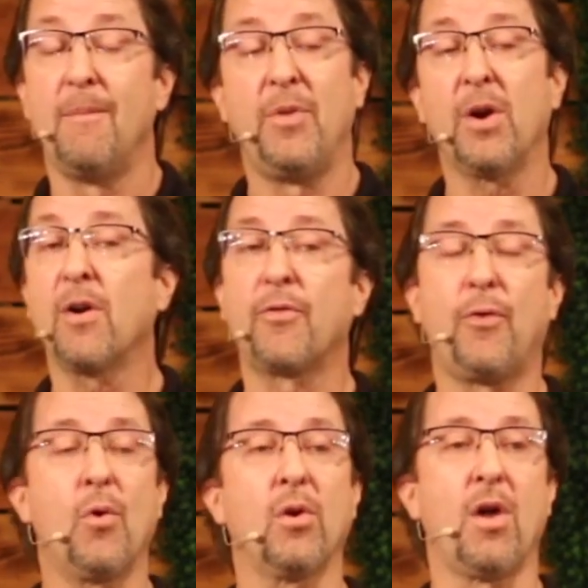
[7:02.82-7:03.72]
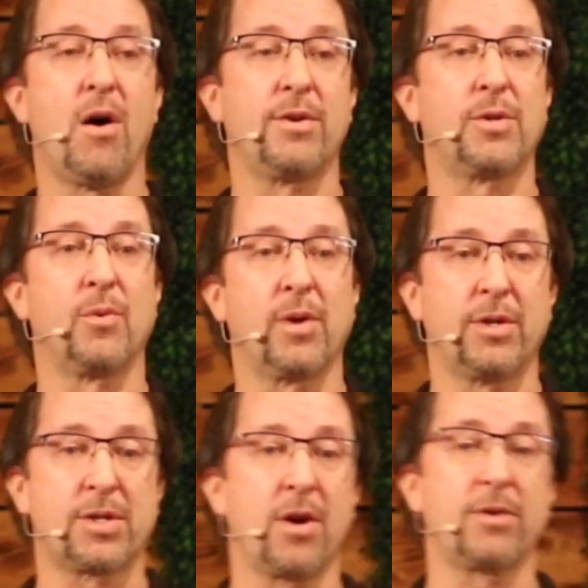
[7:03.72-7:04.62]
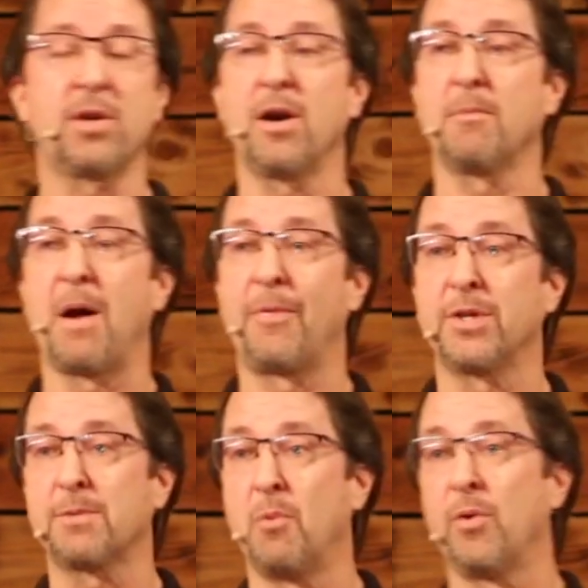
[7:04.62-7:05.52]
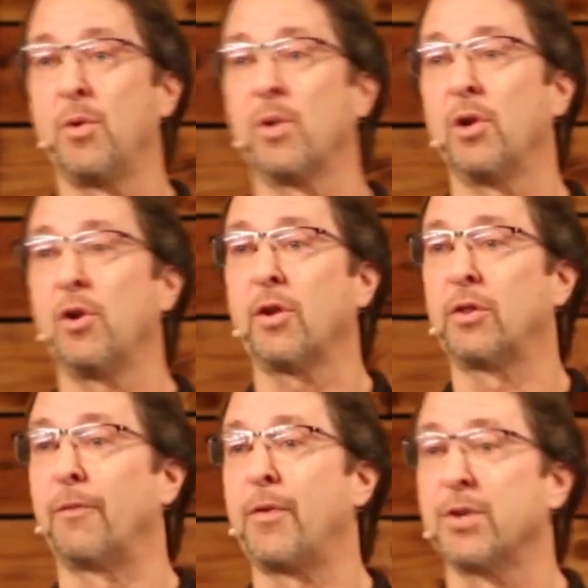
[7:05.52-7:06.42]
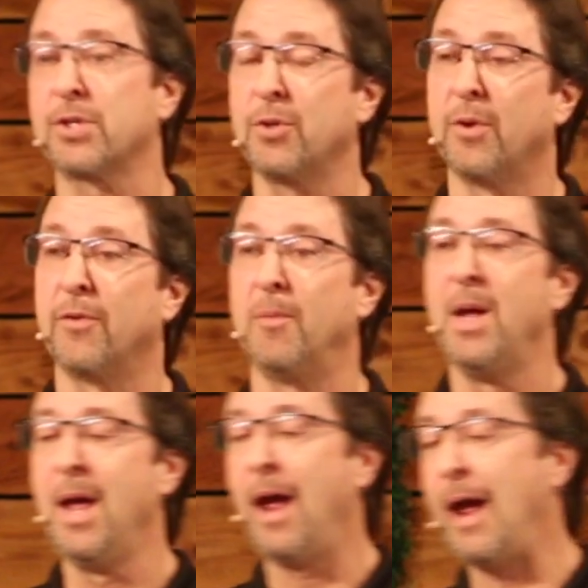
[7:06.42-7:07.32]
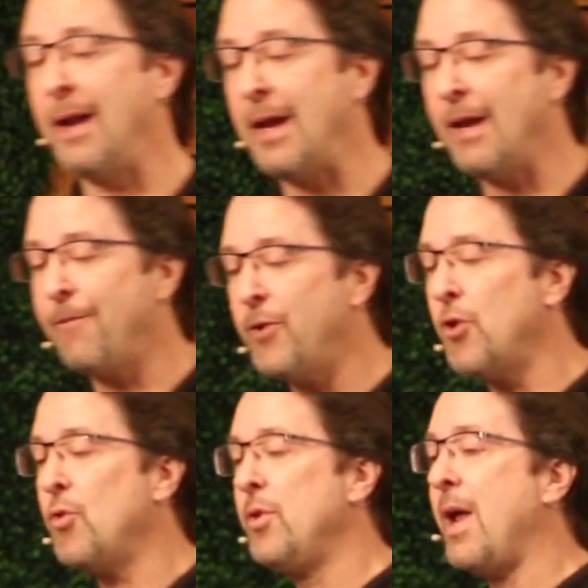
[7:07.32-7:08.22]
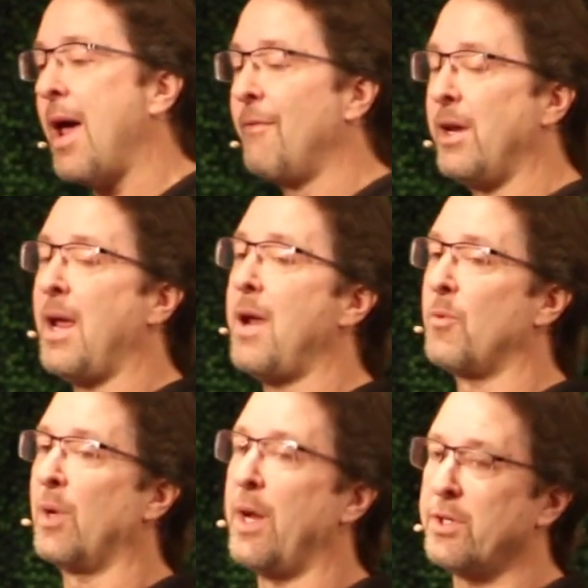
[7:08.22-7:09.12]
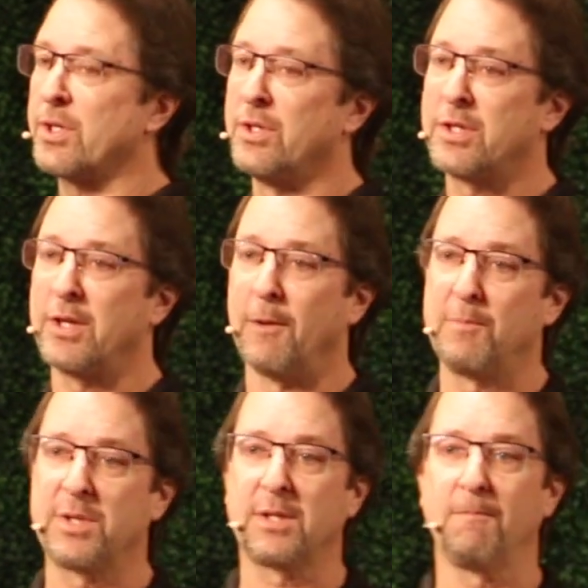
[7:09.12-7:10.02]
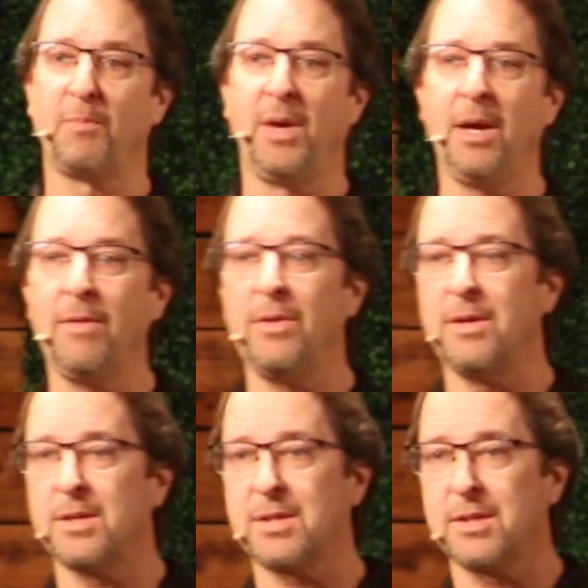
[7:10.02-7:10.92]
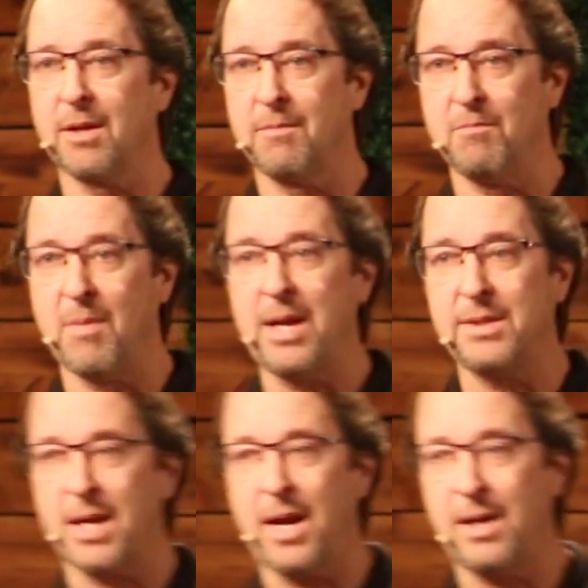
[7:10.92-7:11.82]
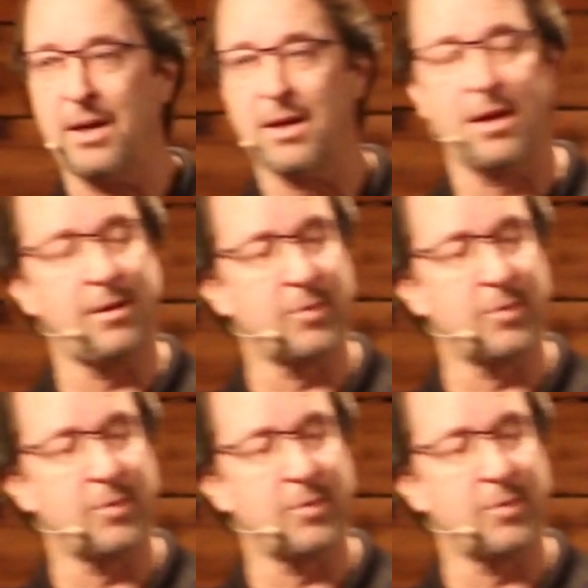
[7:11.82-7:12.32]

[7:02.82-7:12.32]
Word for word: There are four laws that we're going to start talking about this morning. We're going to look at the first two of them. And if you navigate relationships in this maintaining a